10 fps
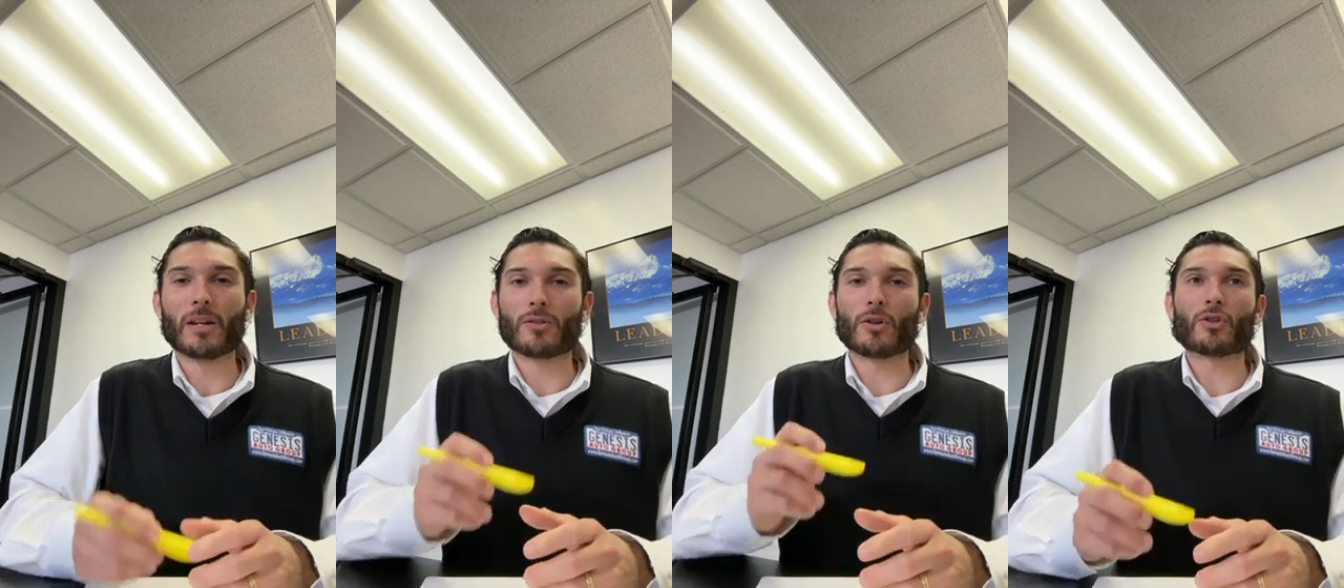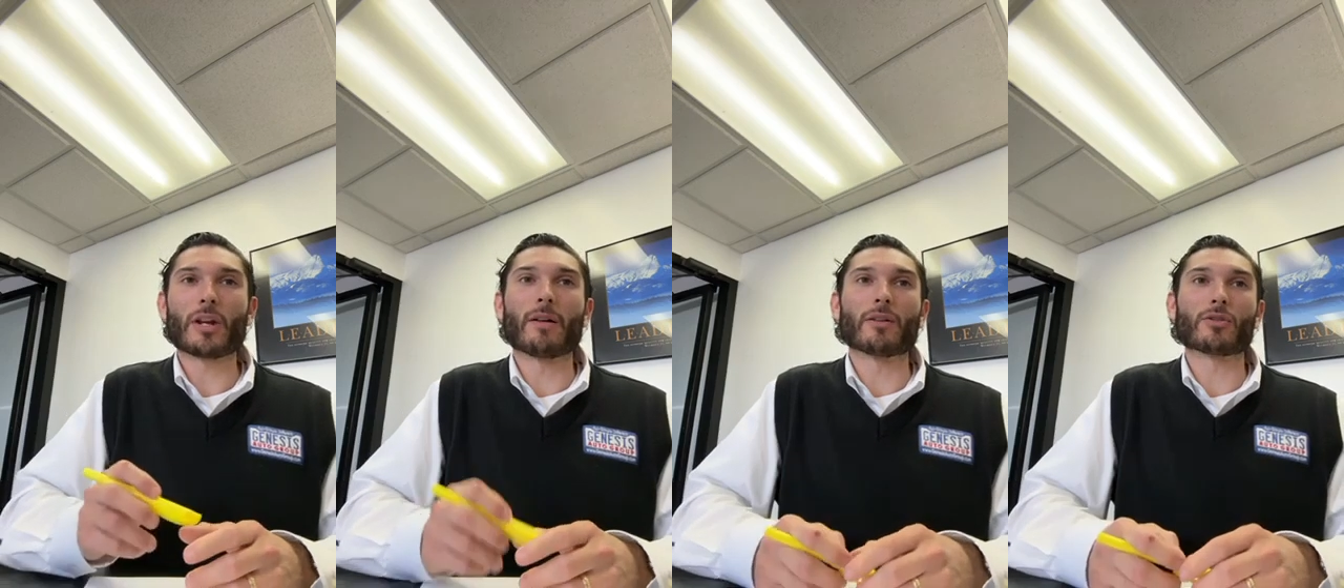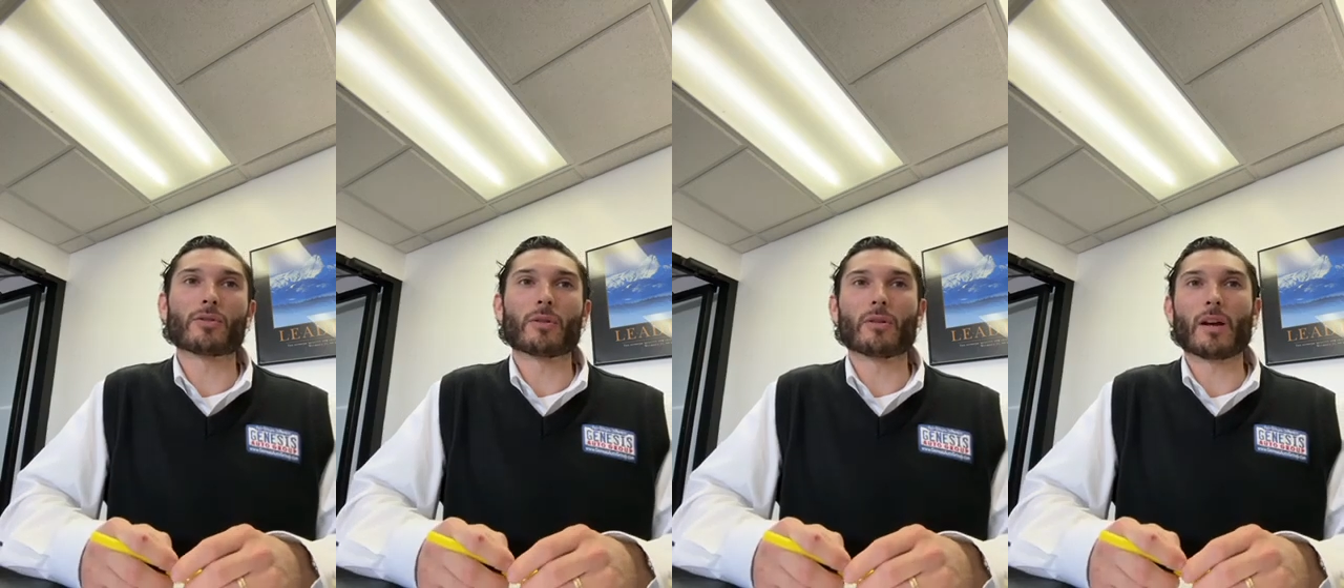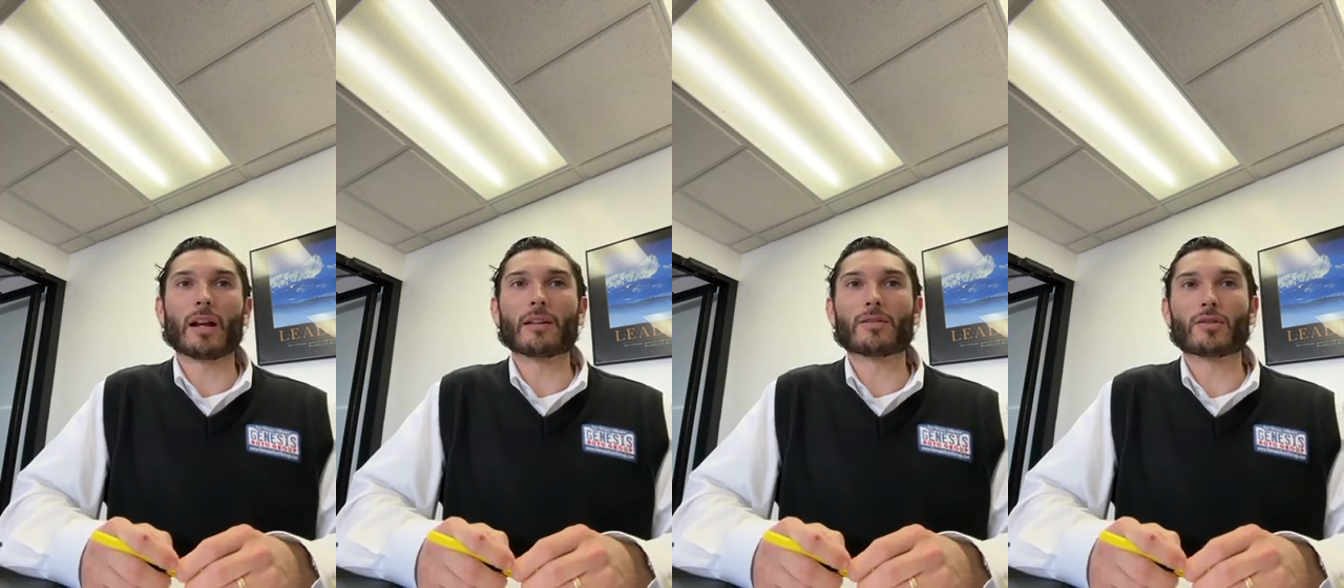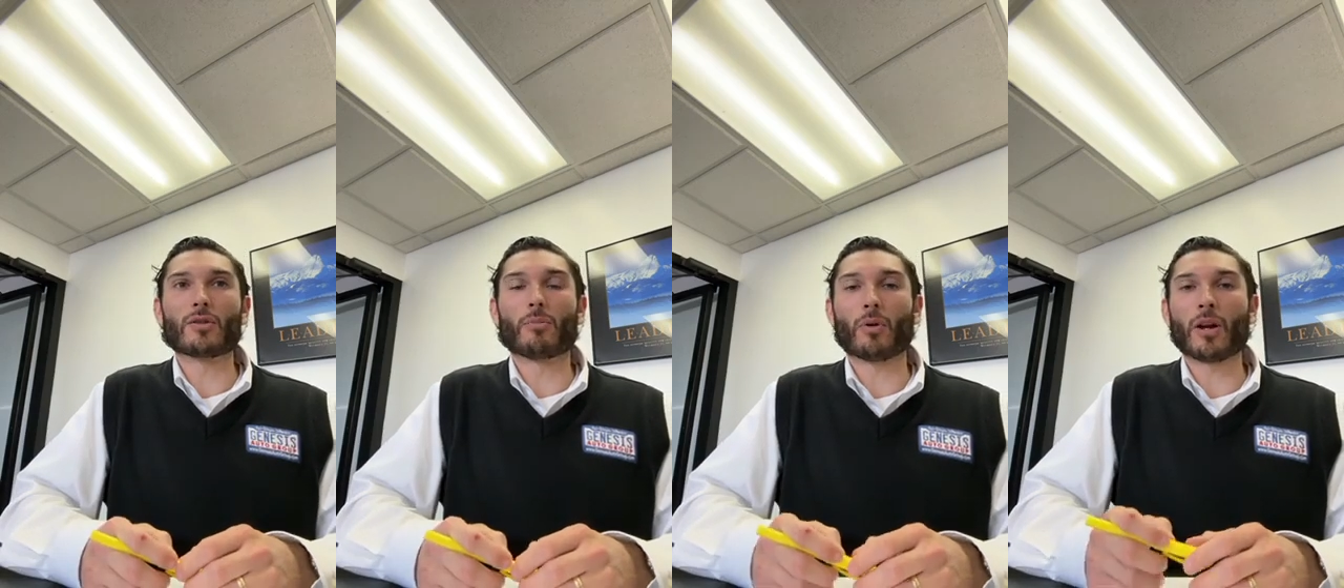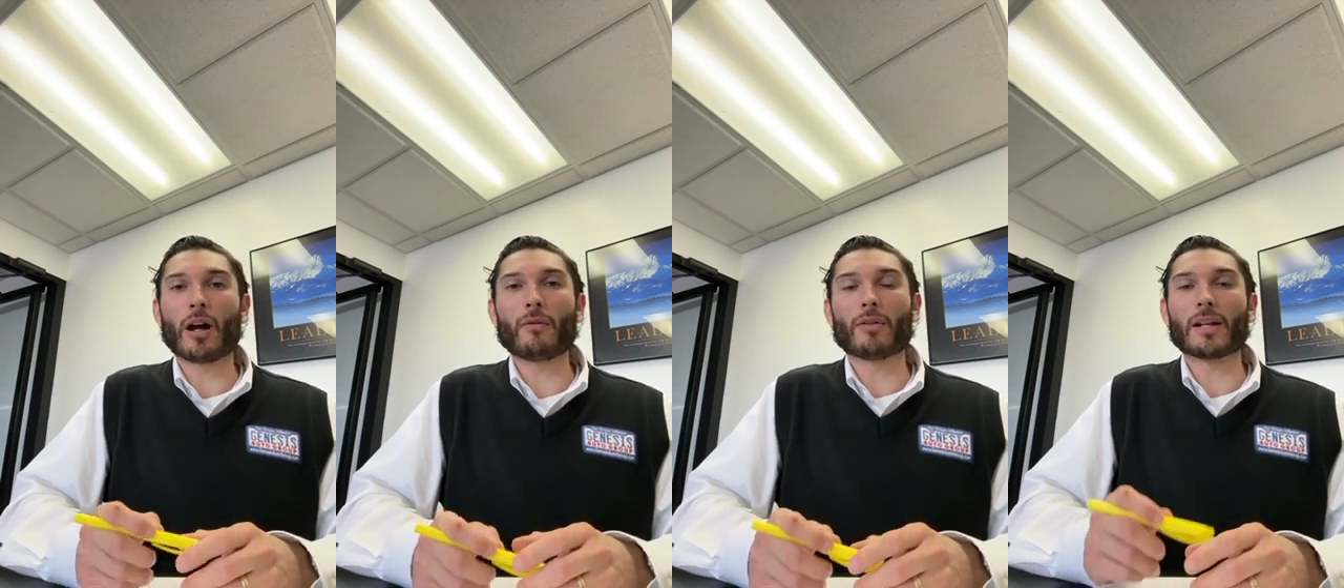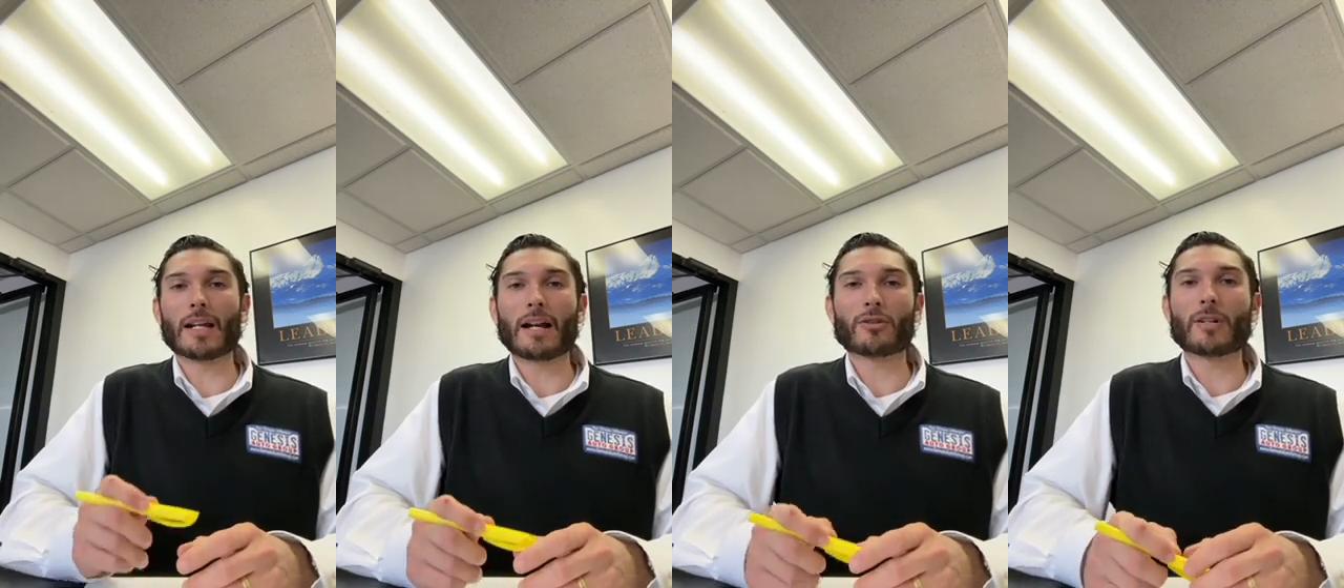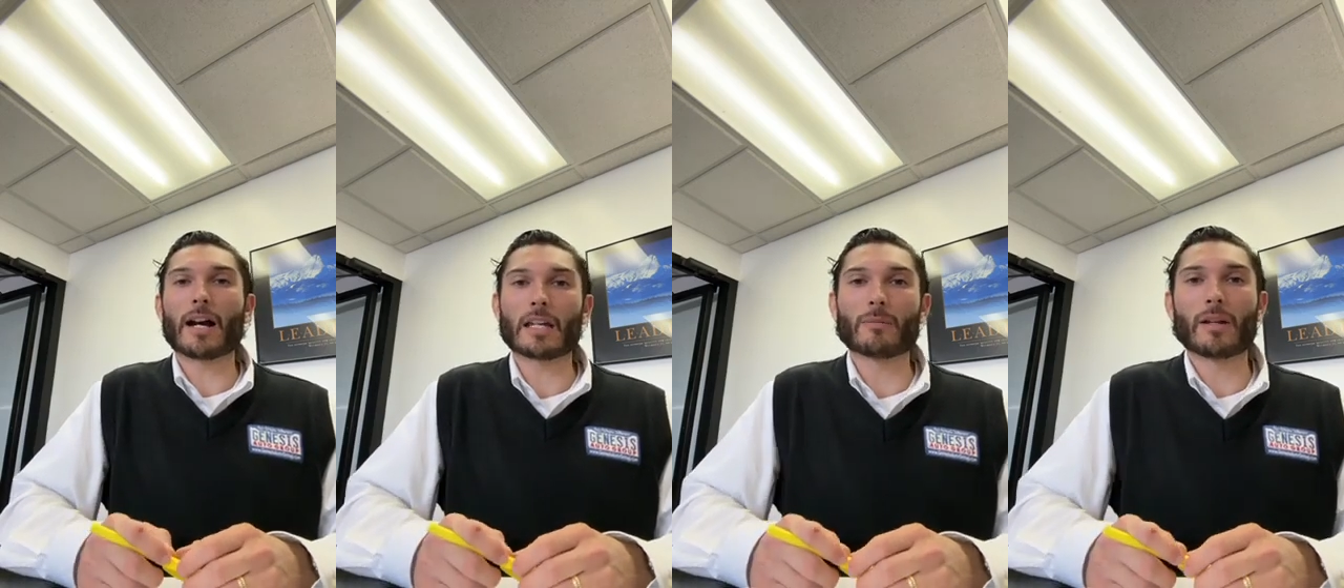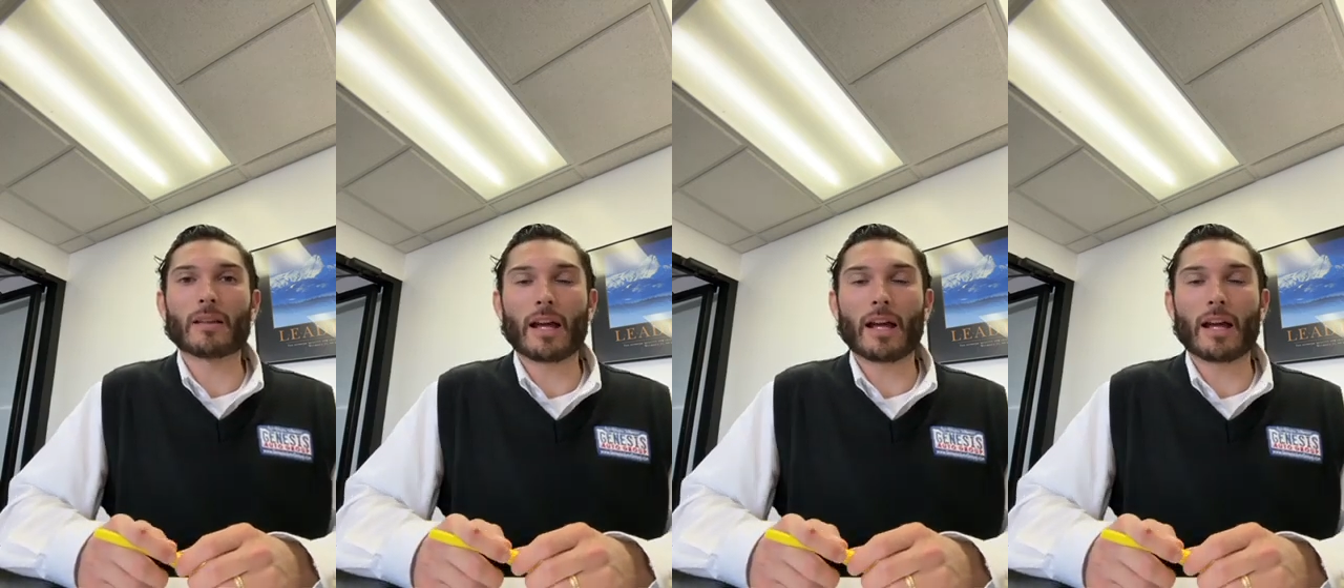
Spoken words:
So your challenge is to print off the attached document